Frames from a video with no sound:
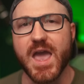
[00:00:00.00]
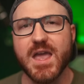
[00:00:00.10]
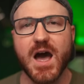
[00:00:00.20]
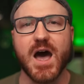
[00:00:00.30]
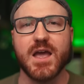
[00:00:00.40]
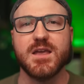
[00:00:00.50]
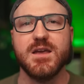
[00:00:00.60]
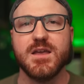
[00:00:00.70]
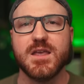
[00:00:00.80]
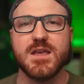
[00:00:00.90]
AI
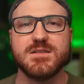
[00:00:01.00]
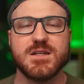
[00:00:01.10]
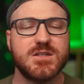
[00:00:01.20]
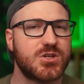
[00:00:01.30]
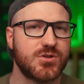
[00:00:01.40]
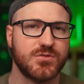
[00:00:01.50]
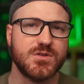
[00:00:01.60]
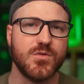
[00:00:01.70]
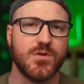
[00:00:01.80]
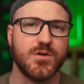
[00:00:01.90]
is an additional
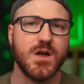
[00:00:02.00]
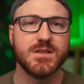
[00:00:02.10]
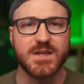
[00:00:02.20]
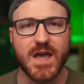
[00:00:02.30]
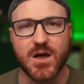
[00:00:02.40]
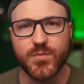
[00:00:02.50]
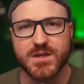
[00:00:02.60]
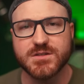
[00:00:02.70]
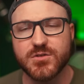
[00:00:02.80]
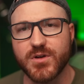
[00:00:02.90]
tool to help
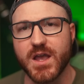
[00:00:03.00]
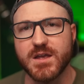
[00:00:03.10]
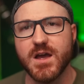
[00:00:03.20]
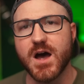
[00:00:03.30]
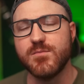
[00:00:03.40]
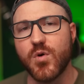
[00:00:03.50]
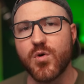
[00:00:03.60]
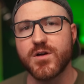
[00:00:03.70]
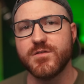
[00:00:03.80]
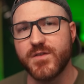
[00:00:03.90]
us create a
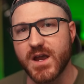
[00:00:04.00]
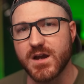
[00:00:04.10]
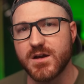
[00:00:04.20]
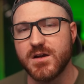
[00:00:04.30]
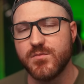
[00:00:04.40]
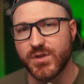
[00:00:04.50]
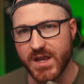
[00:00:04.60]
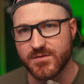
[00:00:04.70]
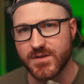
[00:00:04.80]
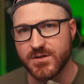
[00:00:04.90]
more fair
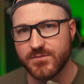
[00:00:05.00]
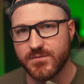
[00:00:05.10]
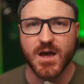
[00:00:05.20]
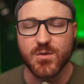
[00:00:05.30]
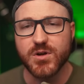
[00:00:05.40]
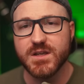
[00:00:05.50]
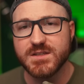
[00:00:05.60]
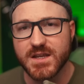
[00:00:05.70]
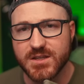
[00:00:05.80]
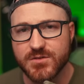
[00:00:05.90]
playing field. I will
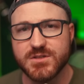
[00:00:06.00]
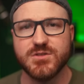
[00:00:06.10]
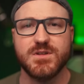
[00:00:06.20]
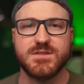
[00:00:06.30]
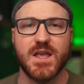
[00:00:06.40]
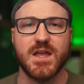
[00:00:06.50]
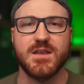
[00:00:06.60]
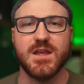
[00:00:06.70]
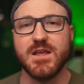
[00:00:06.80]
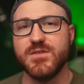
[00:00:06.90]
continue to
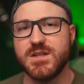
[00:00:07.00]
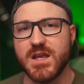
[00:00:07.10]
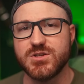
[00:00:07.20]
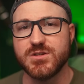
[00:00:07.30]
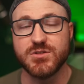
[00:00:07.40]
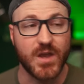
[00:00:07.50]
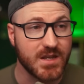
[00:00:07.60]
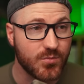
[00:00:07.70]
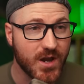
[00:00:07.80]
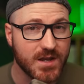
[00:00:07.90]
extend an invitation to
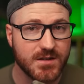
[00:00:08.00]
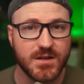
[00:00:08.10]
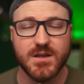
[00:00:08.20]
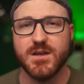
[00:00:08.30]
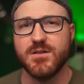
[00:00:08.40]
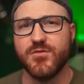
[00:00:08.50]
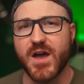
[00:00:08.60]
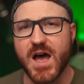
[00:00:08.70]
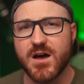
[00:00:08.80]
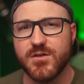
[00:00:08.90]
AnyBrain,
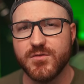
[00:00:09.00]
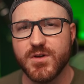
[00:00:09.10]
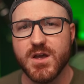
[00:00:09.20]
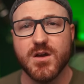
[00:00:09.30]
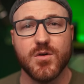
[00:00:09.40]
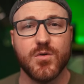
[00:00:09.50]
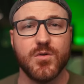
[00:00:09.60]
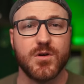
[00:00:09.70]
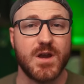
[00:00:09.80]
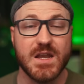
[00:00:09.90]
Valve,
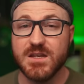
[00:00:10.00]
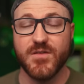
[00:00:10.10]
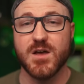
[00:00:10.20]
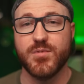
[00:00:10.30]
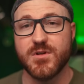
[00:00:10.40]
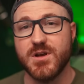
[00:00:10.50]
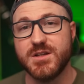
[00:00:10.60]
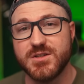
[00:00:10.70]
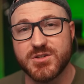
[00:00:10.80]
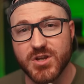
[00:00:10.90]
or any developer
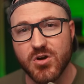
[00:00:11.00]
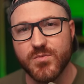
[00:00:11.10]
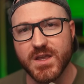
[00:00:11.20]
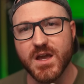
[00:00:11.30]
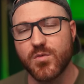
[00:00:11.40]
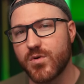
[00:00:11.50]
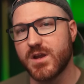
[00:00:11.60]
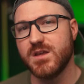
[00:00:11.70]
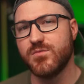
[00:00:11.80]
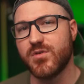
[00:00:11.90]
to show me a
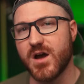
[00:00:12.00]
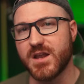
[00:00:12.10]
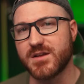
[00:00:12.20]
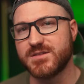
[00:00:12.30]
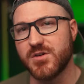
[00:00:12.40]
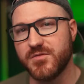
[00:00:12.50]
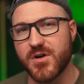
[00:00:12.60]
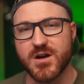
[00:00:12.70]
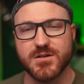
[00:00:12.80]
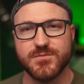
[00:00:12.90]
working product. So
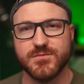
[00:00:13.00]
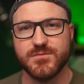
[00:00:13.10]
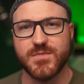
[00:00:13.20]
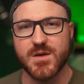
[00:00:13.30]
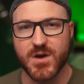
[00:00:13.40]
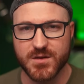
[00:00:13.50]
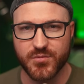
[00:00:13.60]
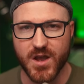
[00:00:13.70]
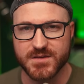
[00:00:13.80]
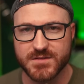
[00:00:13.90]
far, I'm
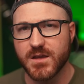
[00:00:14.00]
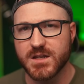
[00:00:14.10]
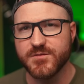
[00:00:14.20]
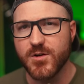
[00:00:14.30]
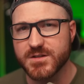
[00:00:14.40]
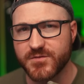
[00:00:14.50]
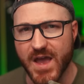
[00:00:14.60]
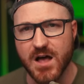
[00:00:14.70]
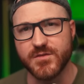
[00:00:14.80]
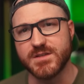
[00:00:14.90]
unimpressed. And as far as
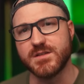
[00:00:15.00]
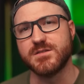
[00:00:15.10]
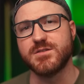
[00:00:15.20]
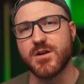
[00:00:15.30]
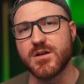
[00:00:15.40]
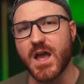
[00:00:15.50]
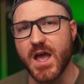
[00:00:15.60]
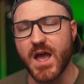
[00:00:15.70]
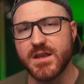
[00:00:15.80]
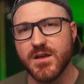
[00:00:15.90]
Valve is concerned,
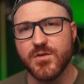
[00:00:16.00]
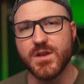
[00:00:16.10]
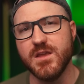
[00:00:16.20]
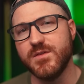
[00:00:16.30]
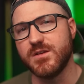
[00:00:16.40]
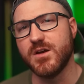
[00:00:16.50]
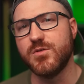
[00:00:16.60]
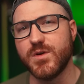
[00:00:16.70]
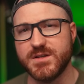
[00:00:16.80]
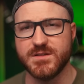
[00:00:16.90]
I don't even
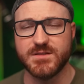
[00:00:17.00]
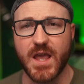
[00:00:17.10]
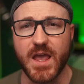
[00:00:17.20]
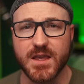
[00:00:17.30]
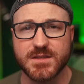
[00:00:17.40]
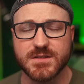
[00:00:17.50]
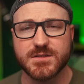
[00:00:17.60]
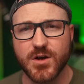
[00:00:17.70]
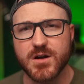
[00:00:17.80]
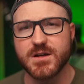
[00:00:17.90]
know what to say. It's a
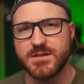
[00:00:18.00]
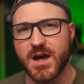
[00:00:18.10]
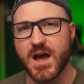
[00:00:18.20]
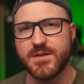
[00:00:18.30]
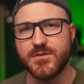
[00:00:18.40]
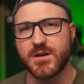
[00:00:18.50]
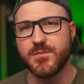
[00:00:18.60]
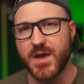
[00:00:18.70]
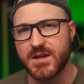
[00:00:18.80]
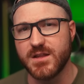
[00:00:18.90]
dark time for
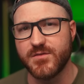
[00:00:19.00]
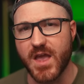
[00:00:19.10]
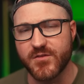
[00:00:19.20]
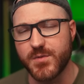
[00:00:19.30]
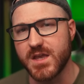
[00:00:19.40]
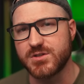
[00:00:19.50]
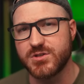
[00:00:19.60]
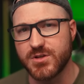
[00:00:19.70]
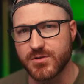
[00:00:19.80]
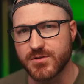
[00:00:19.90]
competitive FPS
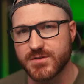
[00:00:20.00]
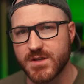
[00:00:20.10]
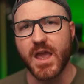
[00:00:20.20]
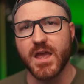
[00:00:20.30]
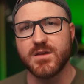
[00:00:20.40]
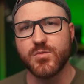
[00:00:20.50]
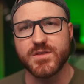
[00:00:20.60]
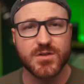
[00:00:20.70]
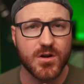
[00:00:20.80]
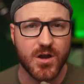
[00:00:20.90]
shooters. And
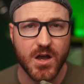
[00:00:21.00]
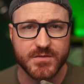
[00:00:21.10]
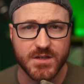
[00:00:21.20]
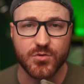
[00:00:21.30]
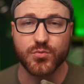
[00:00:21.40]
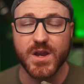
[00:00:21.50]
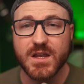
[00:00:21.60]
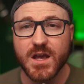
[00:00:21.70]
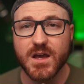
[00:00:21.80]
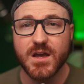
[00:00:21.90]
with Tarkov's
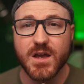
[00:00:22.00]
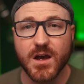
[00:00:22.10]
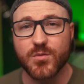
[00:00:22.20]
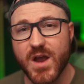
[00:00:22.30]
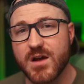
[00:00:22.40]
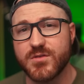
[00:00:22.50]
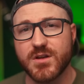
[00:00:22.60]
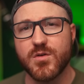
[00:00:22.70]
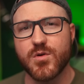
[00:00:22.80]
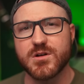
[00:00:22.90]
Arena around
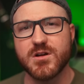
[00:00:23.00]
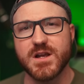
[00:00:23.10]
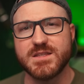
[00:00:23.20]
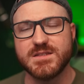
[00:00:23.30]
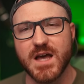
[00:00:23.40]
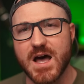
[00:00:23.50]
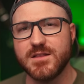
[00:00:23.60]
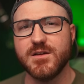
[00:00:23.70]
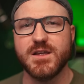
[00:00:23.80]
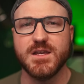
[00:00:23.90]
the corner, it's not
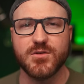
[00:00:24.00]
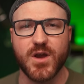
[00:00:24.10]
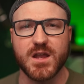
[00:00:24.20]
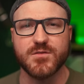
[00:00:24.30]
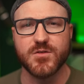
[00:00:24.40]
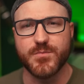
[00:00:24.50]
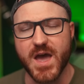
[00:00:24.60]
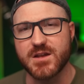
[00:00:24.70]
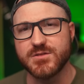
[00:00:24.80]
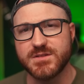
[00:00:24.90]
looking great for
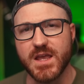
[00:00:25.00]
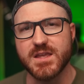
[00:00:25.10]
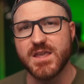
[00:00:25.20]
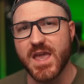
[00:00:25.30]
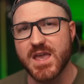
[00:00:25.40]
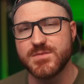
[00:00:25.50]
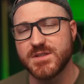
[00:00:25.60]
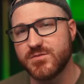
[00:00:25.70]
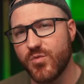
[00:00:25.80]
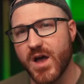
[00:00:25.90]
Battle State Games
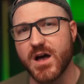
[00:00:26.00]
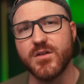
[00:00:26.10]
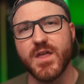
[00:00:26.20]
as well.